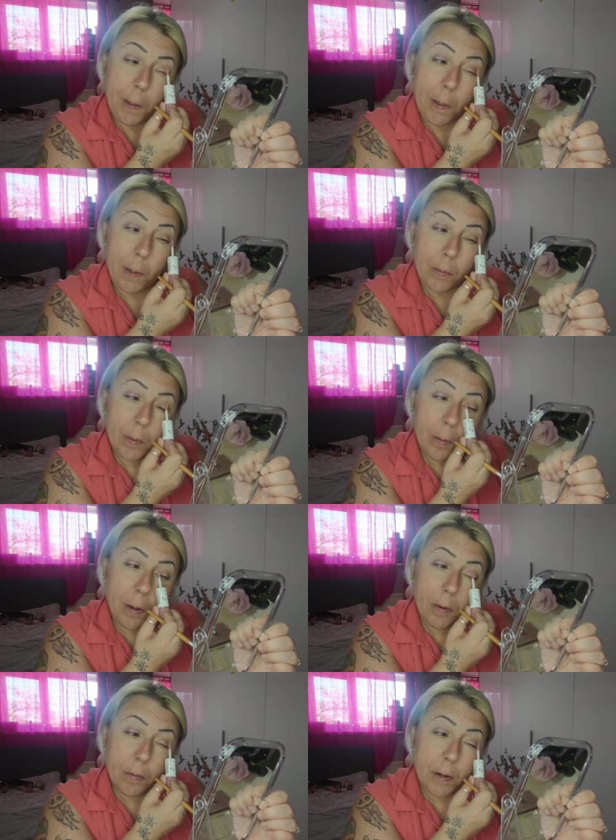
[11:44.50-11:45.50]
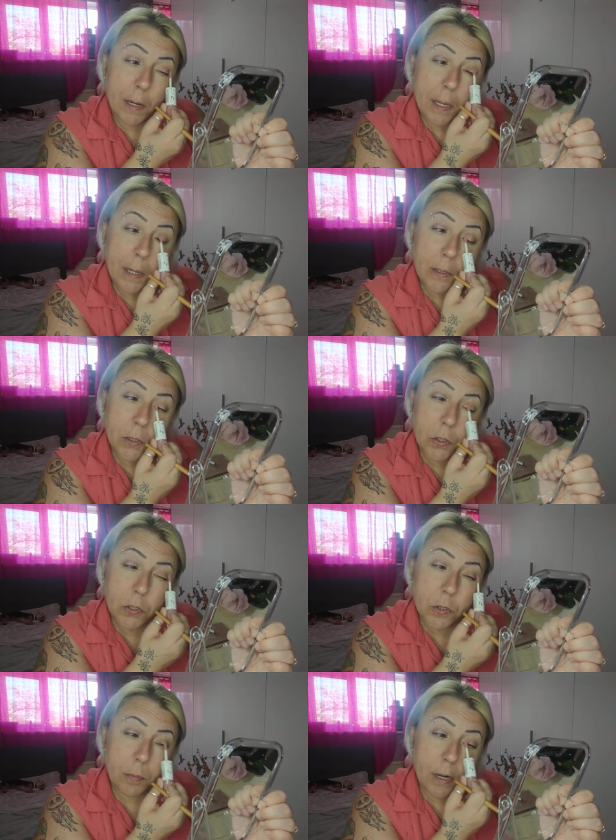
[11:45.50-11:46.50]
And just go over it again
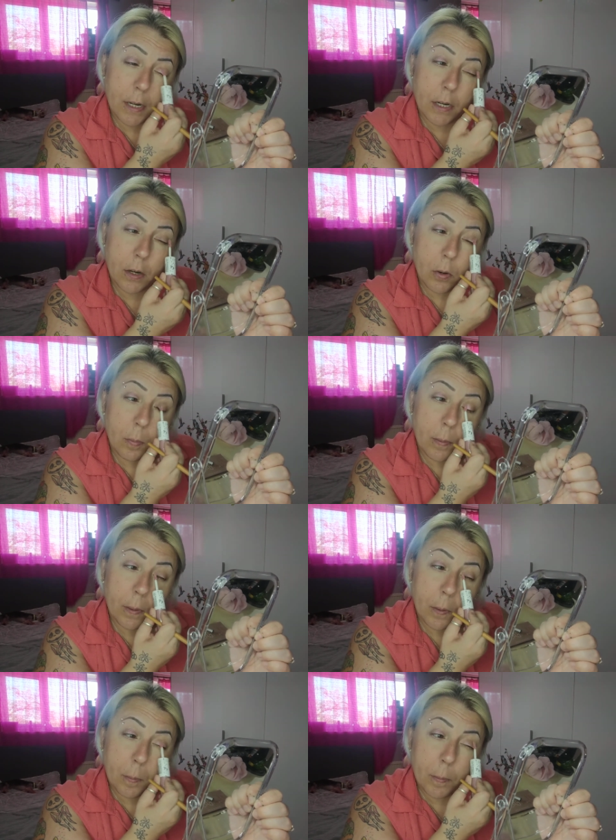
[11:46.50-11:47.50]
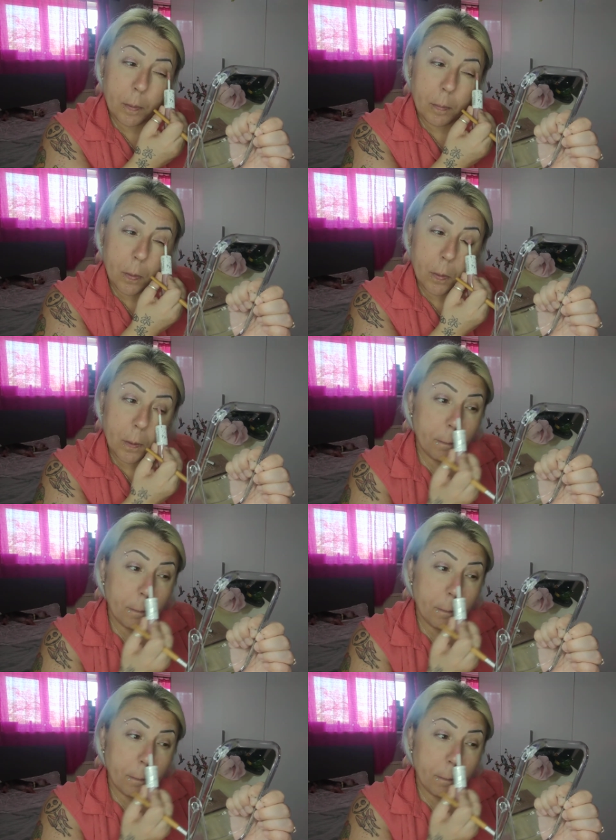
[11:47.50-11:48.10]
just to brighten it up a little bit more.